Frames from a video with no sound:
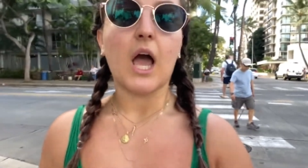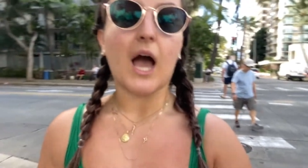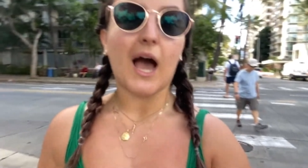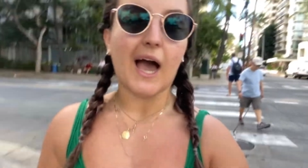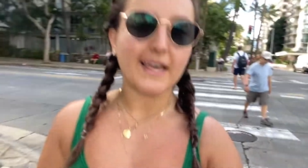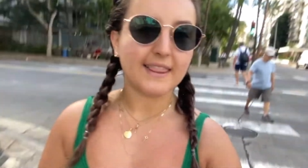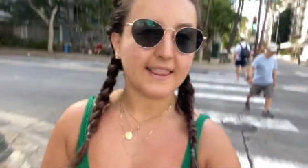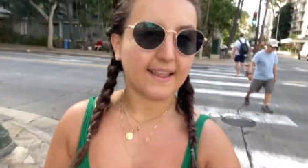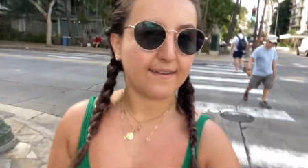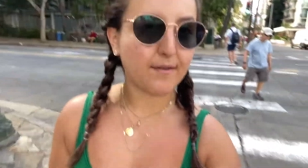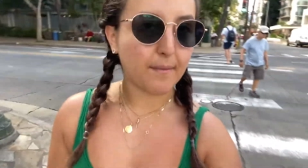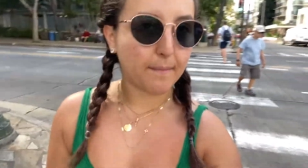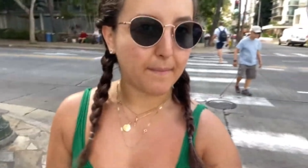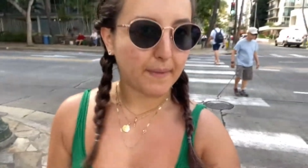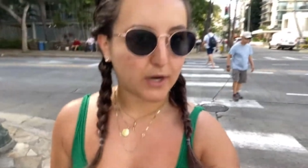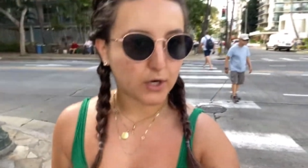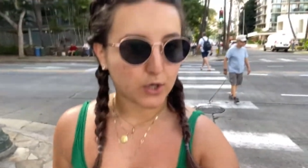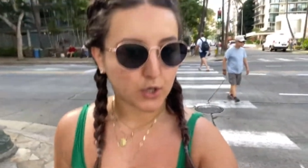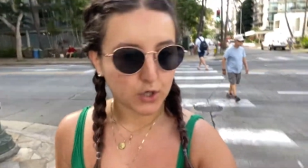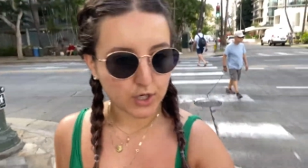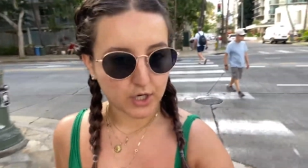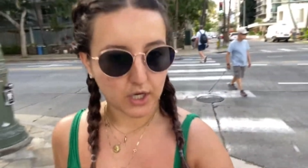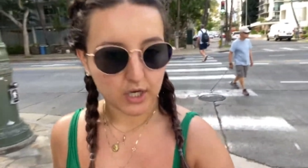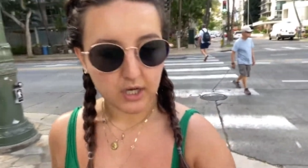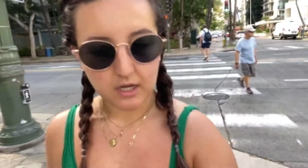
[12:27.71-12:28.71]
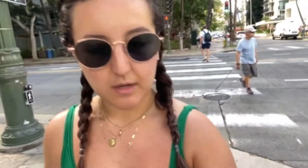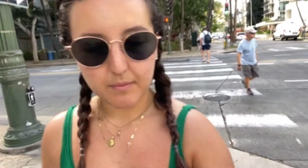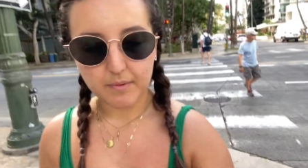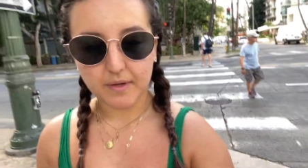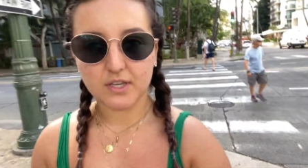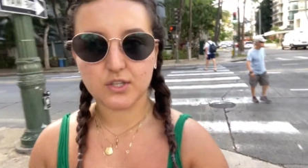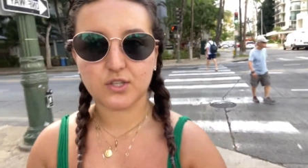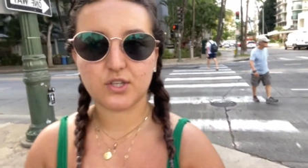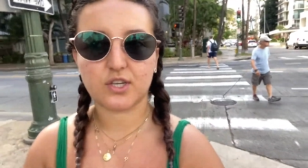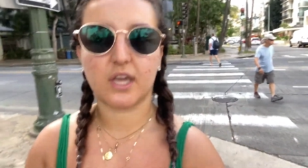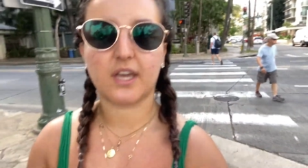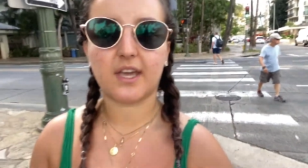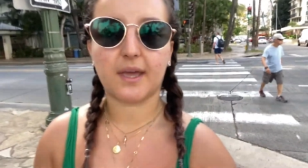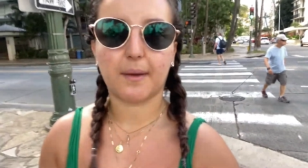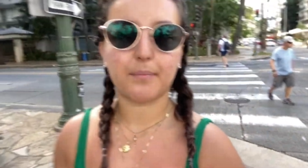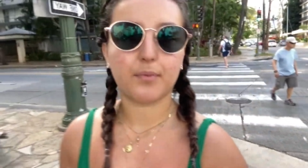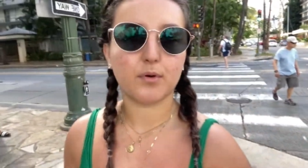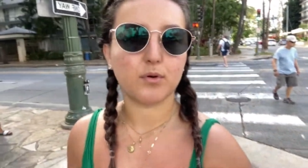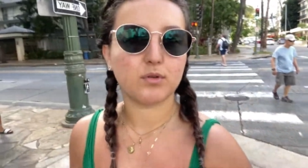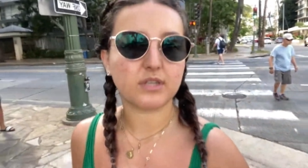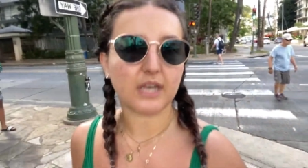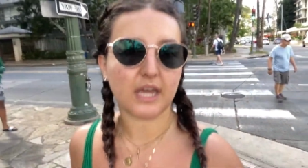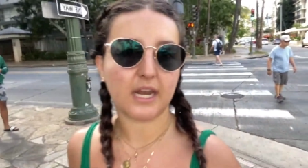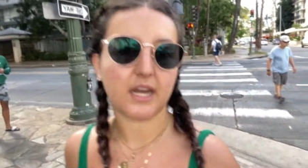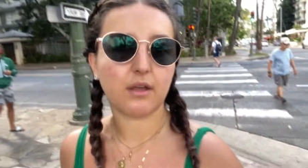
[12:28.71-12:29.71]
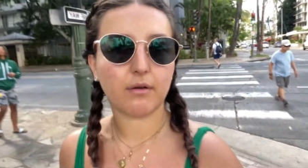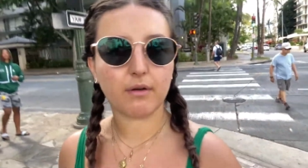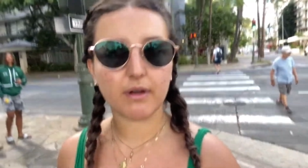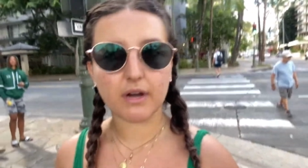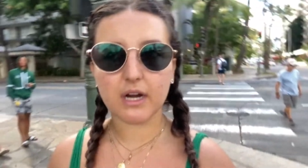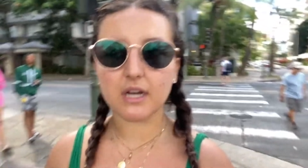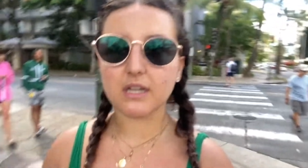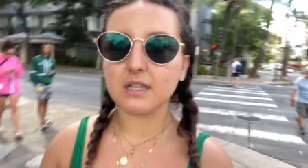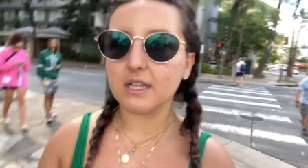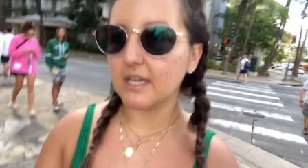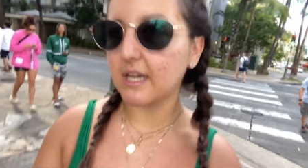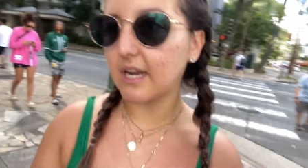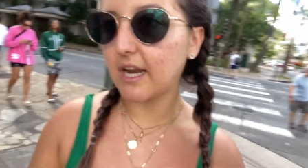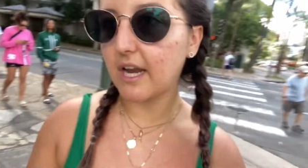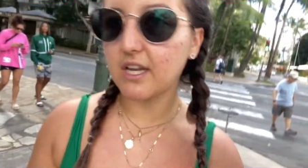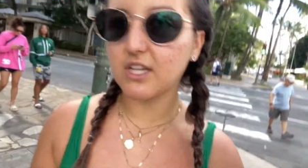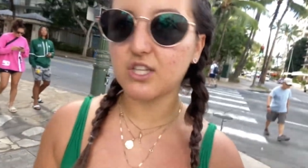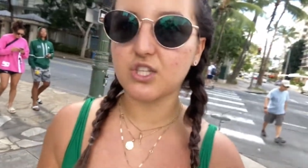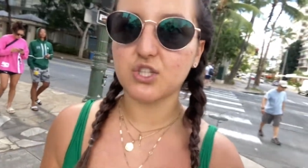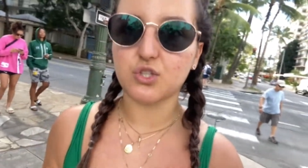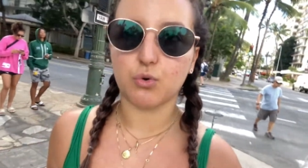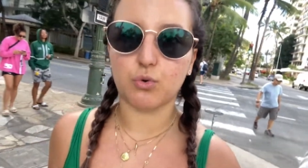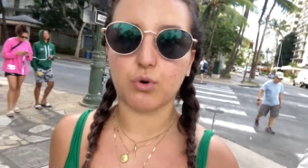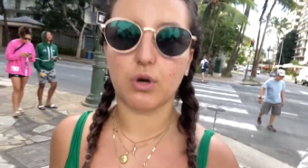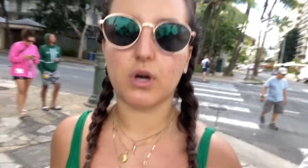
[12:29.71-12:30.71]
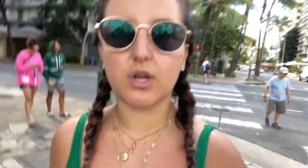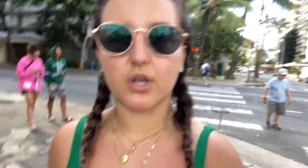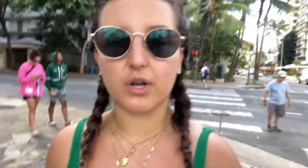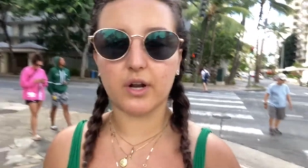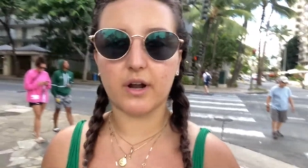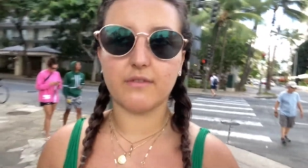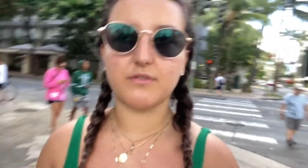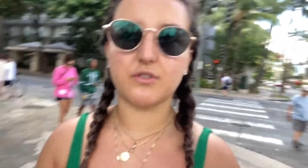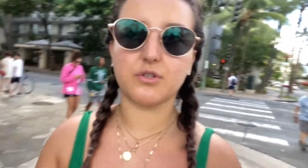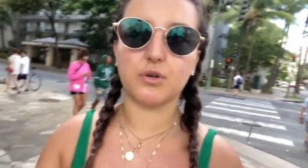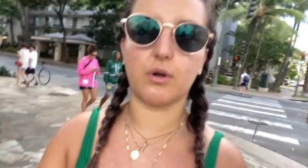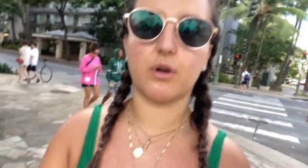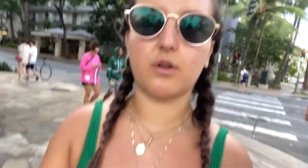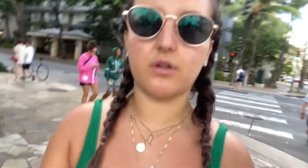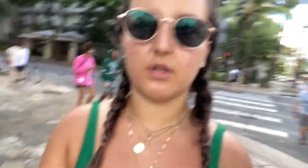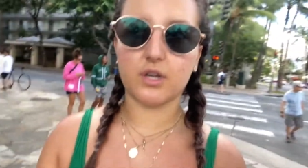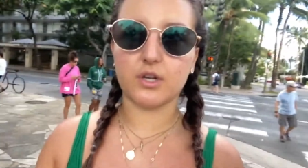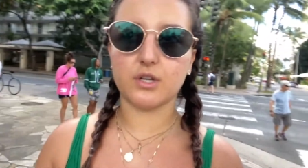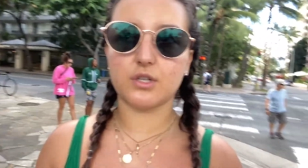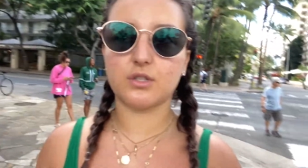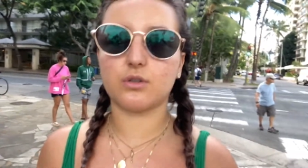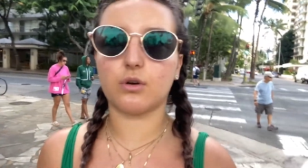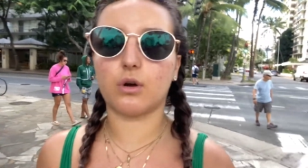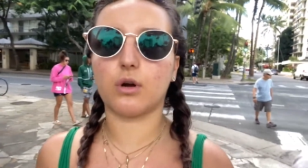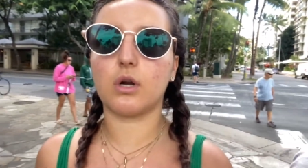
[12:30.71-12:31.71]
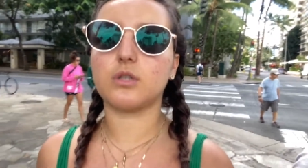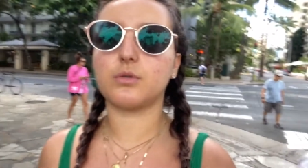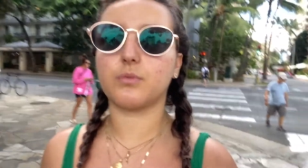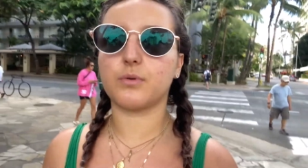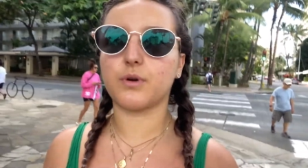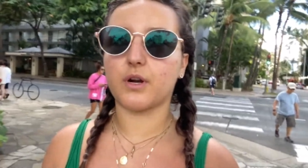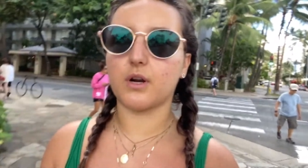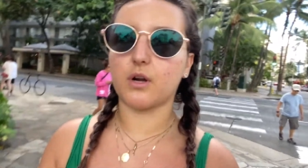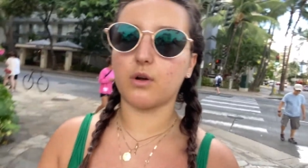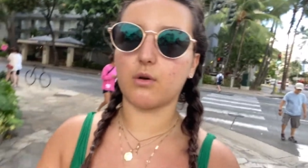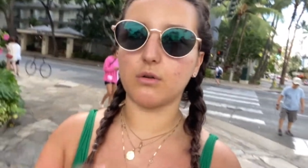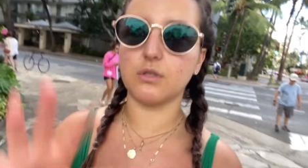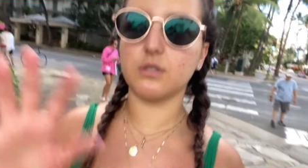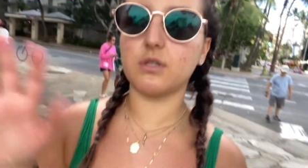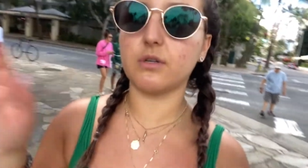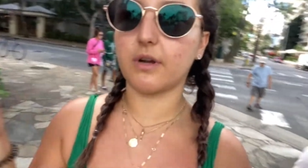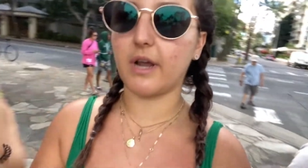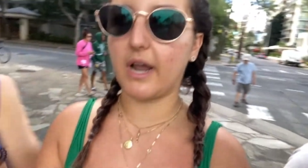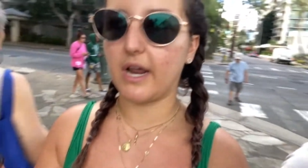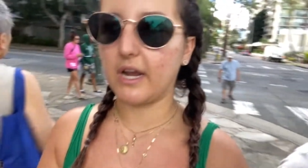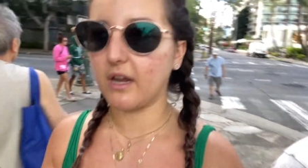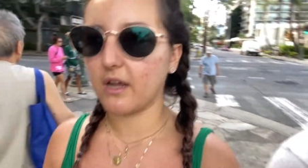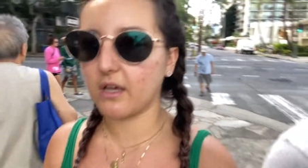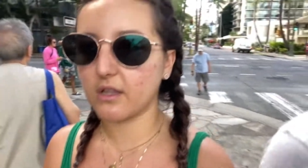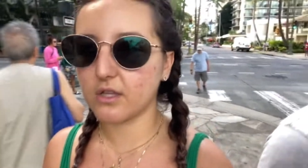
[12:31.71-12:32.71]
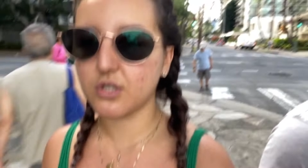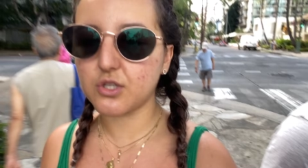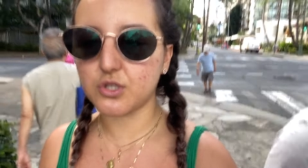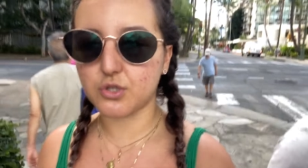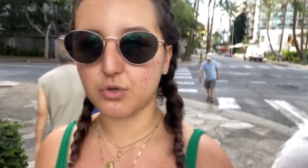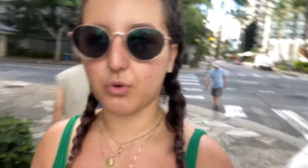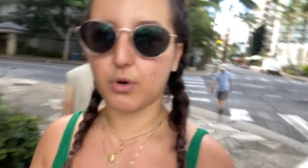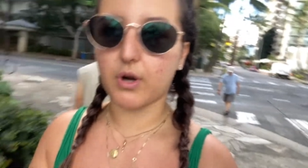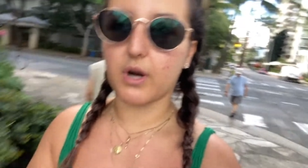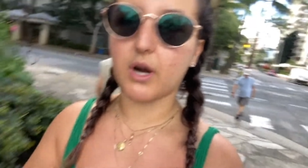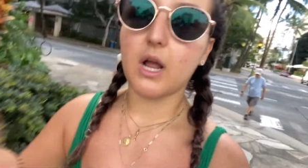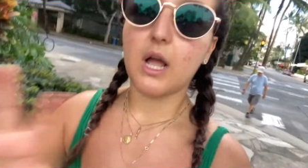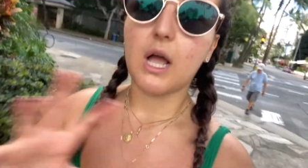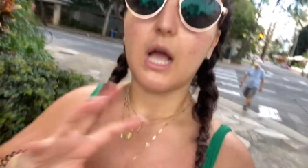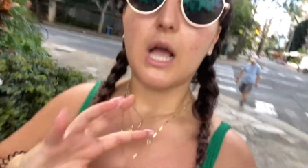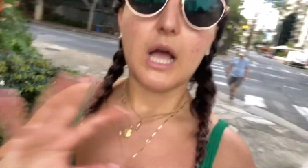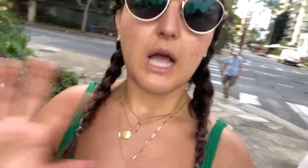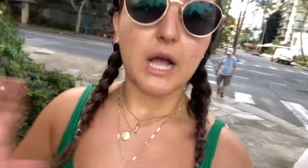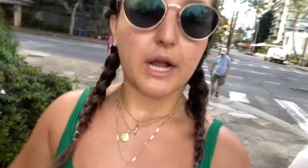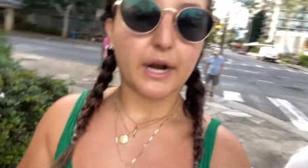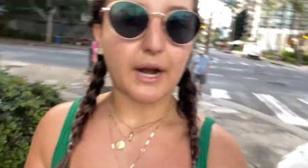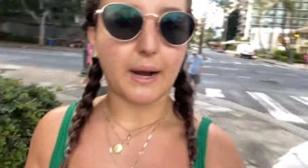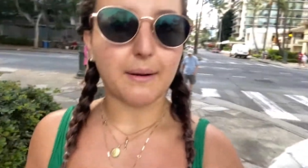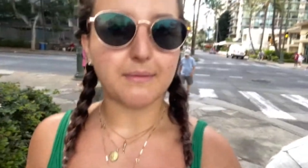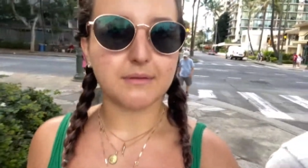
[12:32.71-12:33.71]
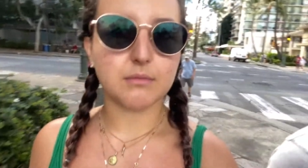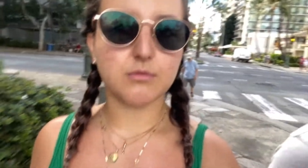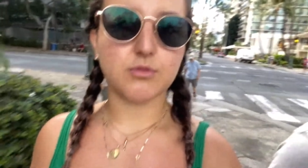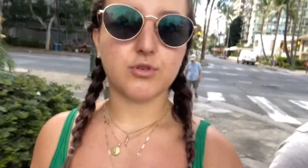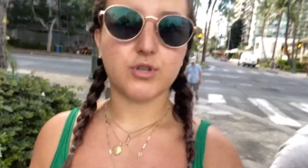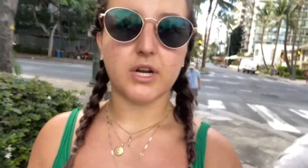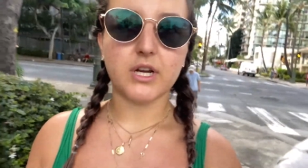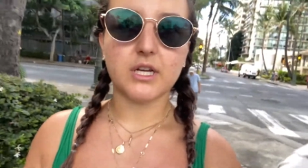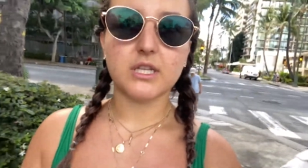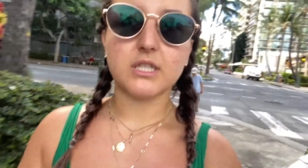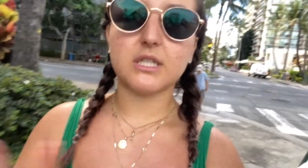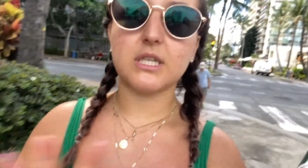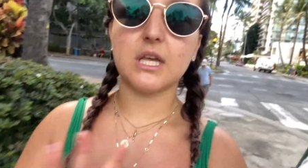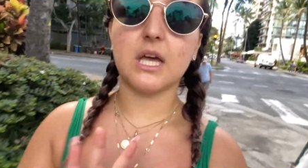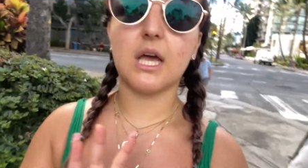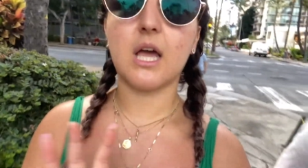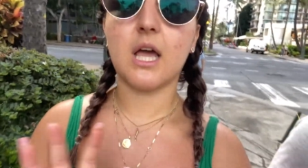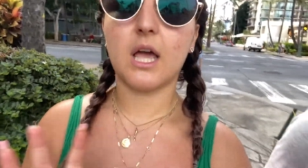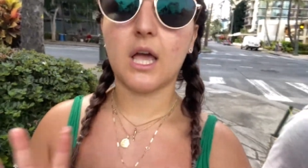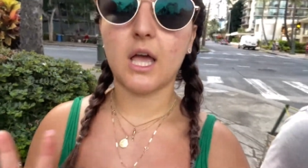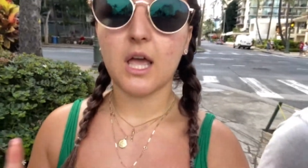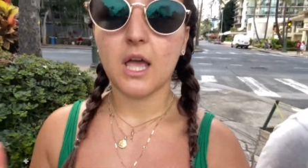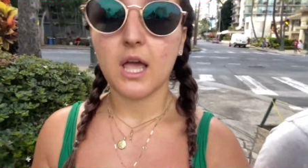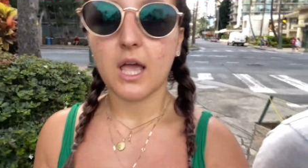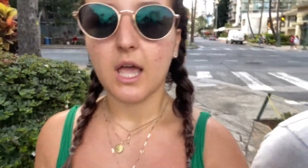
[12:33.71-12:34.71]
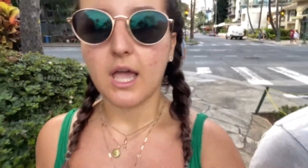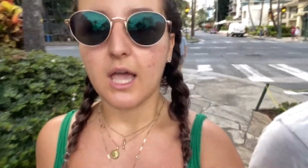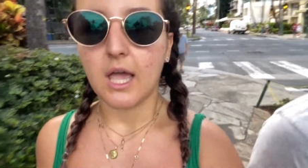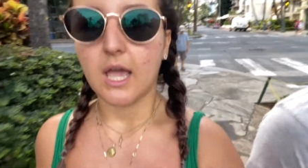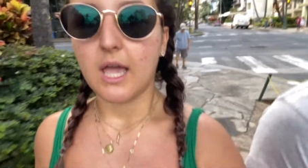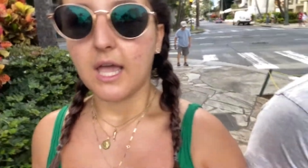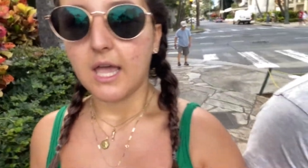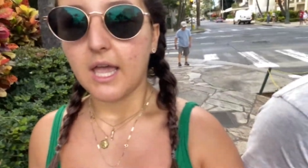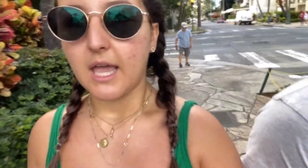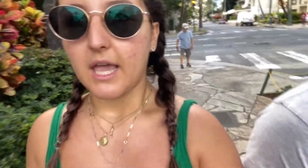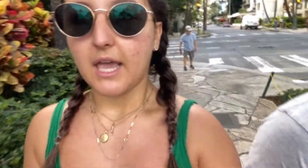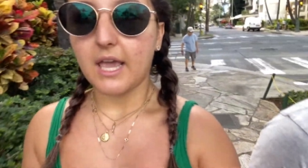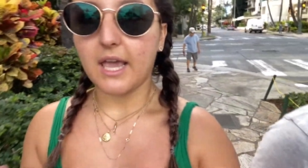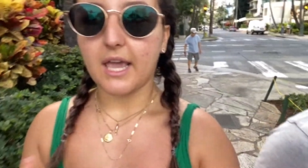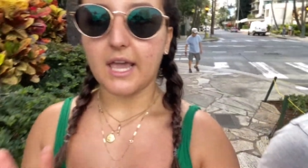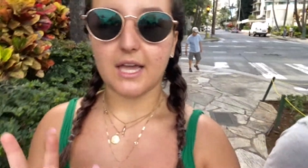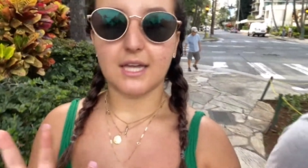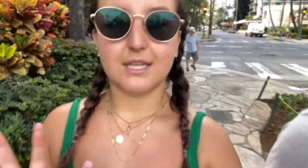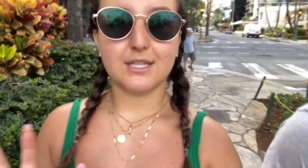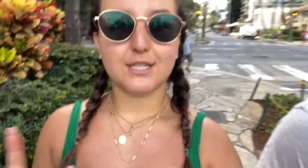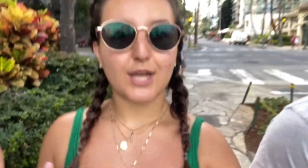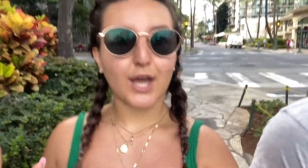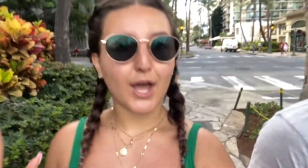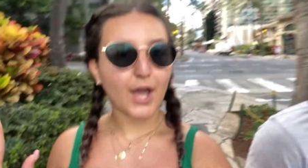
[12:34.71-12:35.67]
I love America because you can get booze anywhere, like in any store. You don't have to go to the liquor store. So we're gonna go into any other store, grab some drinks, and